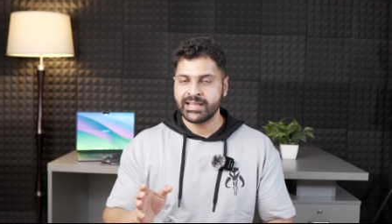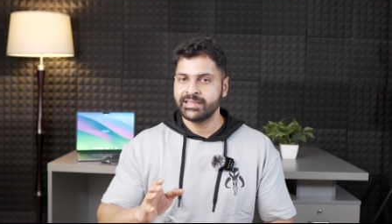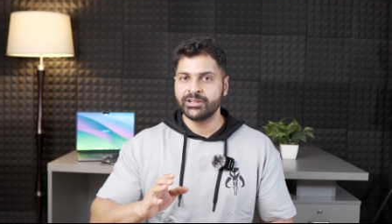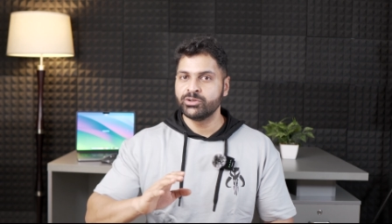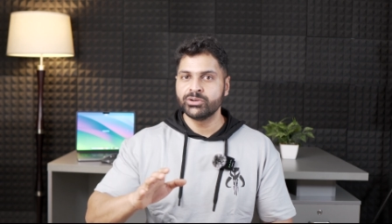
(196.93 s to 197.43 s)
and
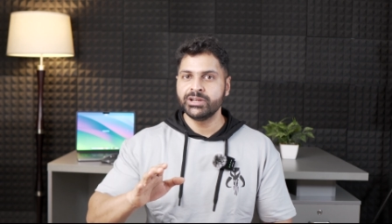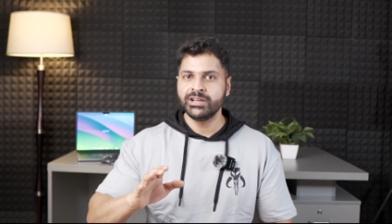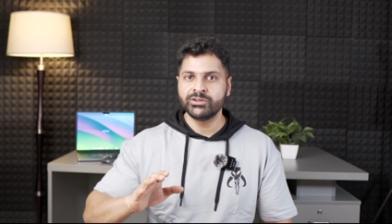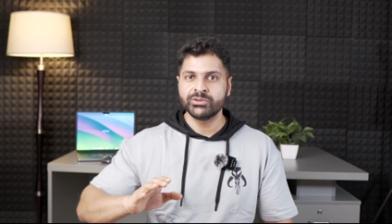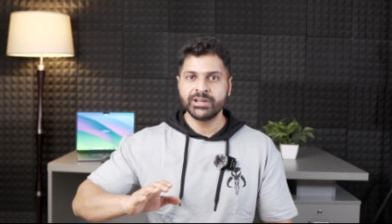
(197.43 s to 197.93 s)
they don't
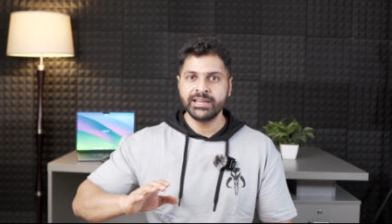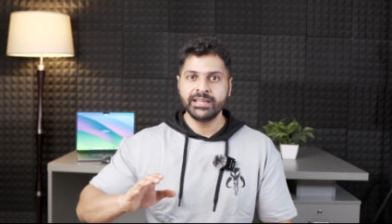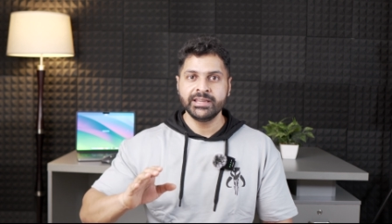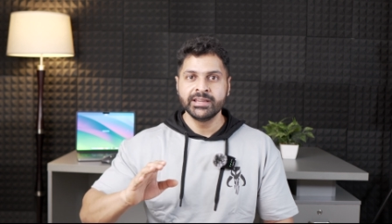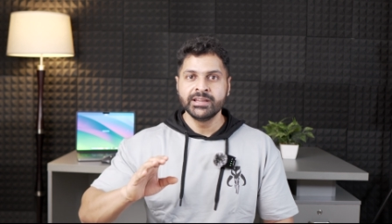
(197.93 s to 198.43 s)
need to
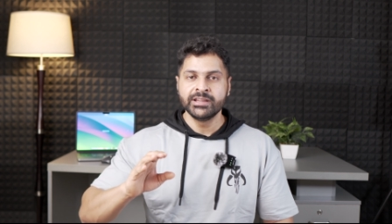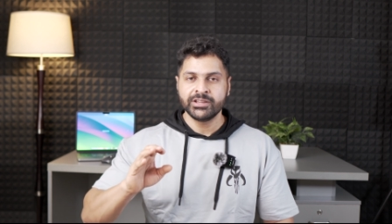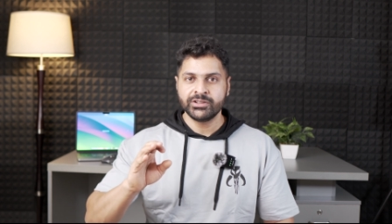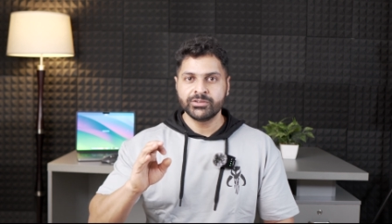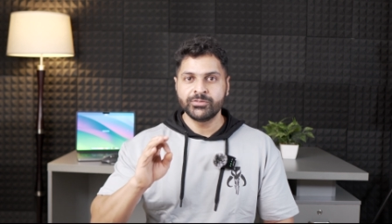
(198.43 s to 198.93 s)
really,
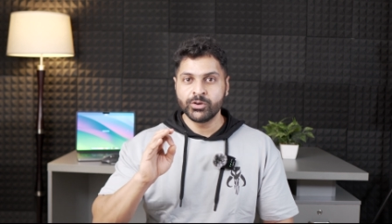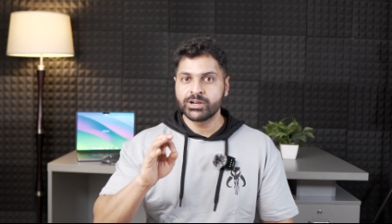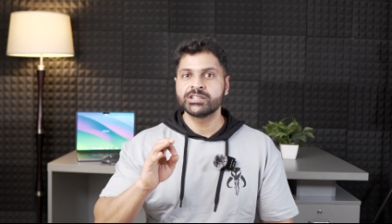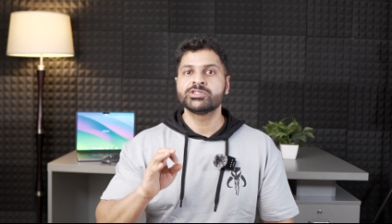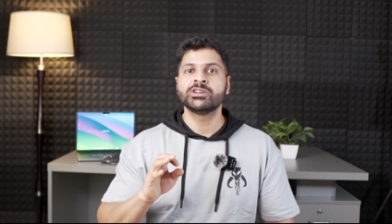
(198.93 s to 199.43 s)
you know,
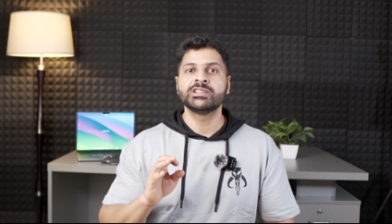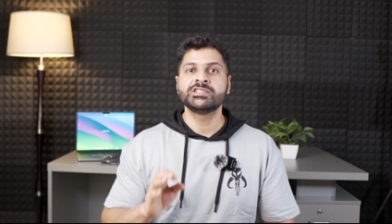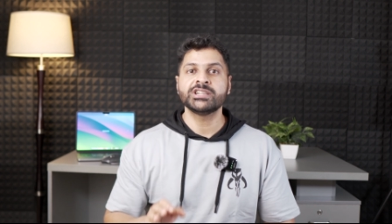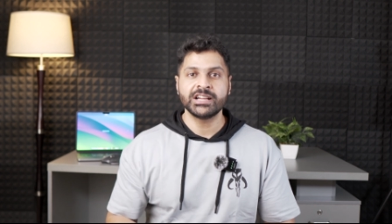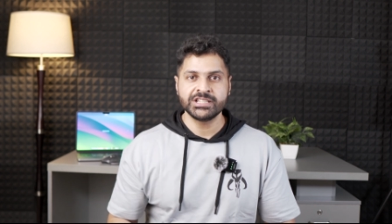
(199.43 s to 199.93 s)
focus on the
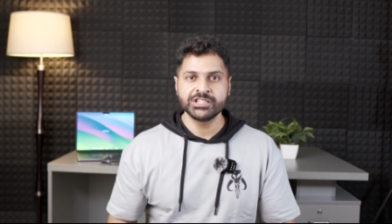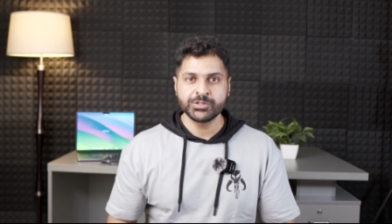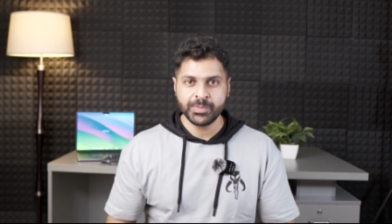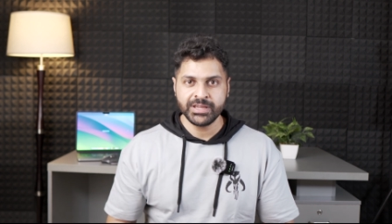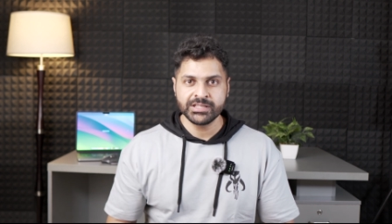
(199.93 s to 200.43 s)
charging
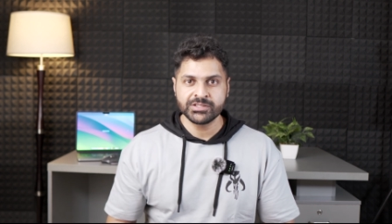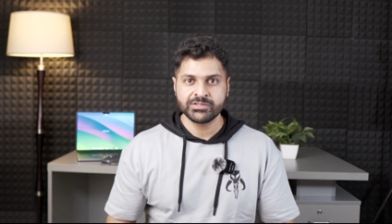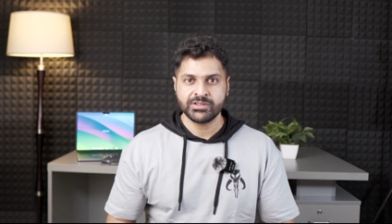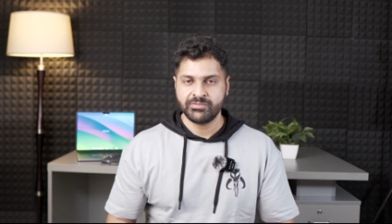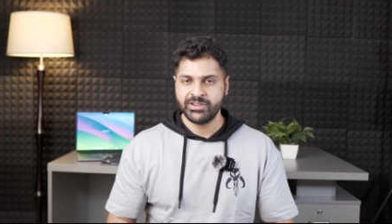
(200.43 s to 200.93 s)

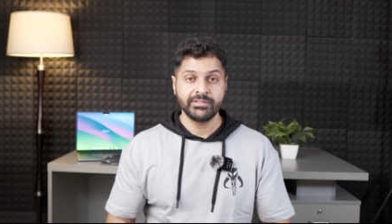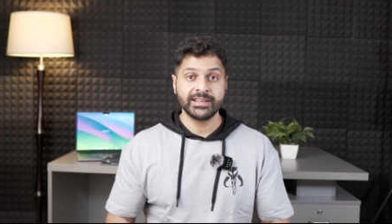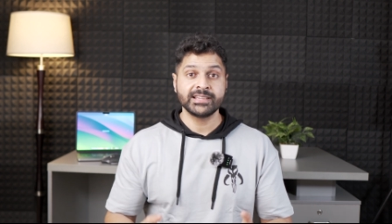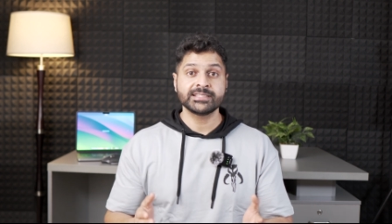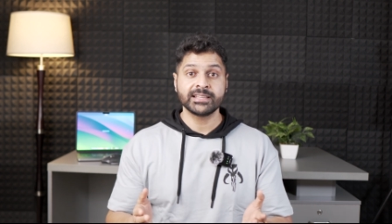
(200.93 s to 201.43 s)
speeds.
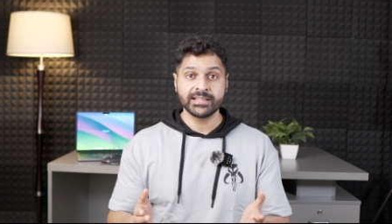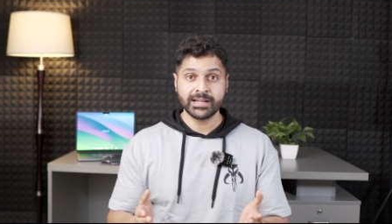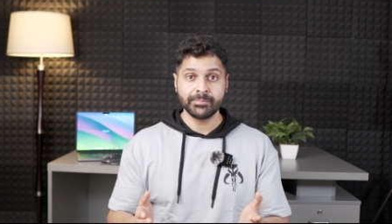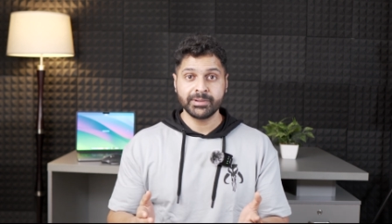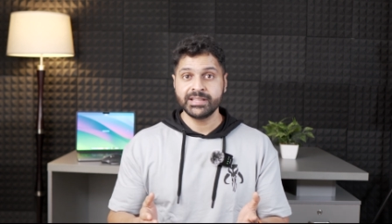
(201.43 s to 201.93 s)
Whereas other
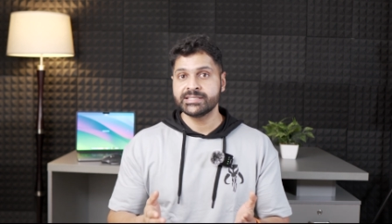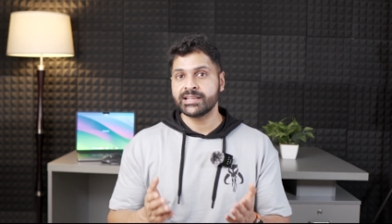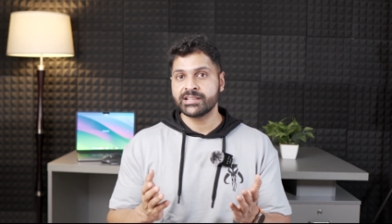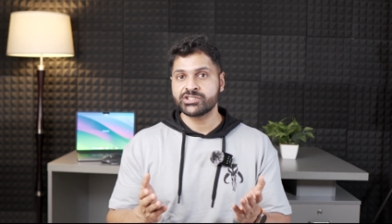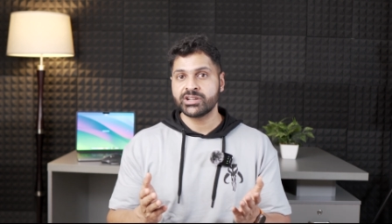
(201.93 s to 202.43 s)
companies
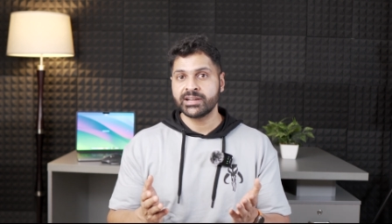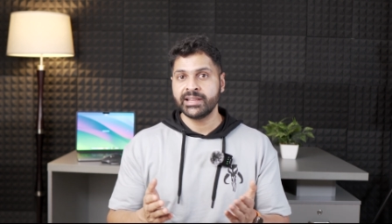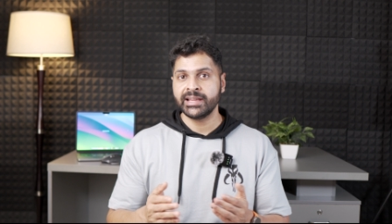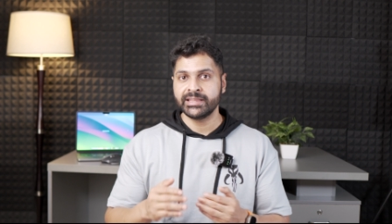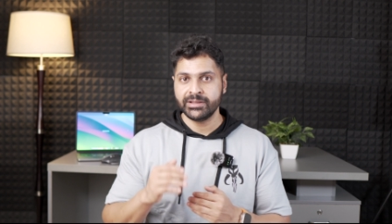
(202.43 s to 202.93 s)
that are
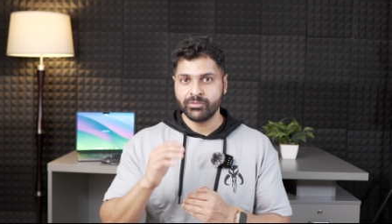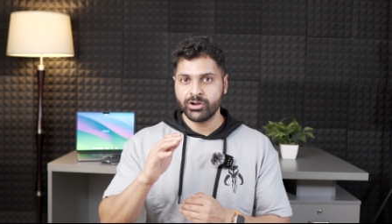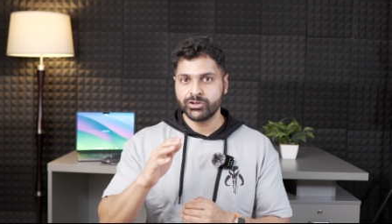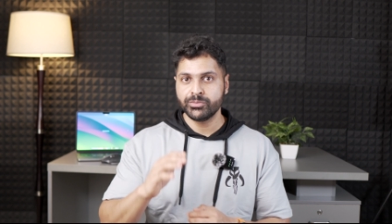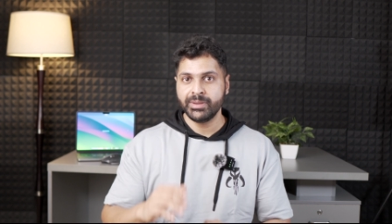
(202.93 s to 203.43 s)
struggling and they
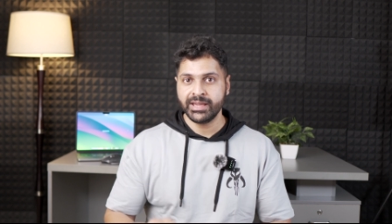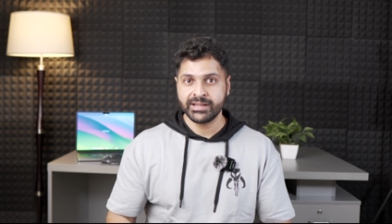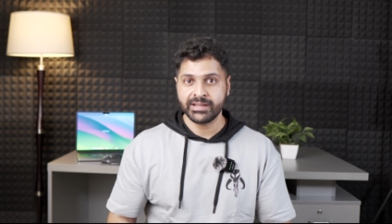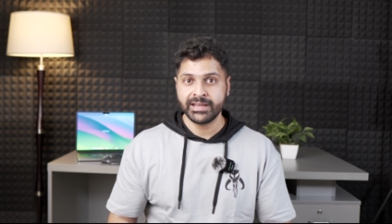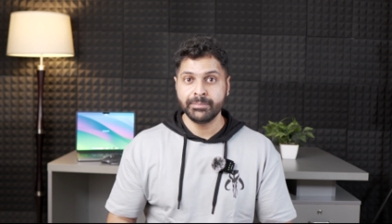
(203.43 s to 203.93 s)
want to
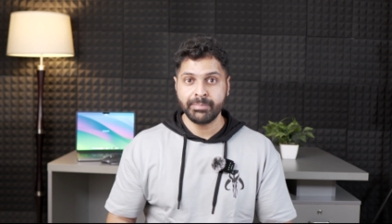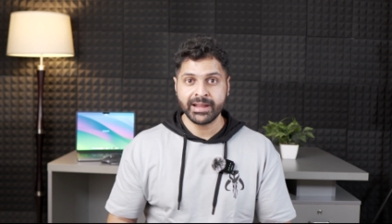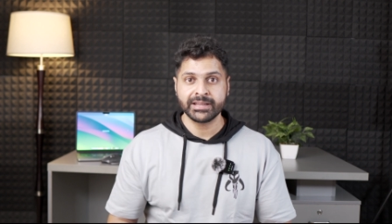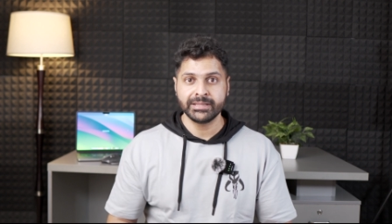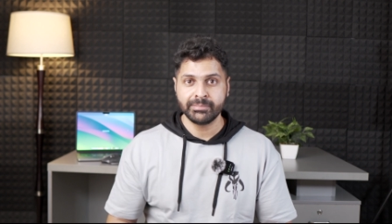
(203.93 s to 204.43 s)
make an
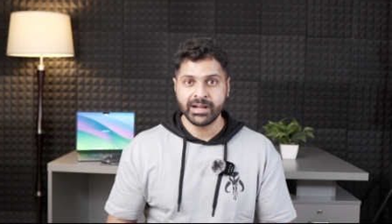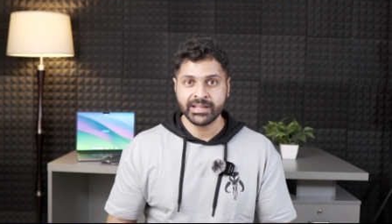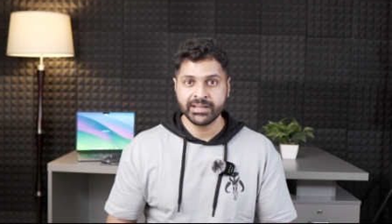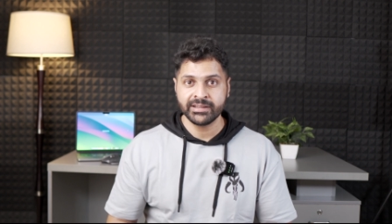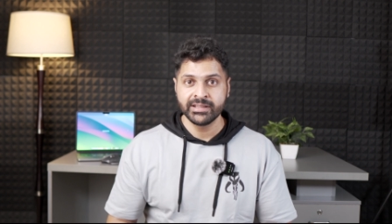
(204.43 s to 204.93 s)
impact in the
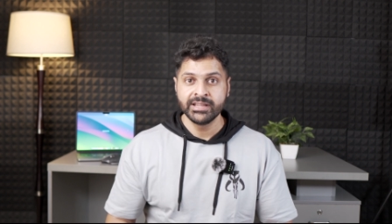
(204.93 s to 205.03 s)
market,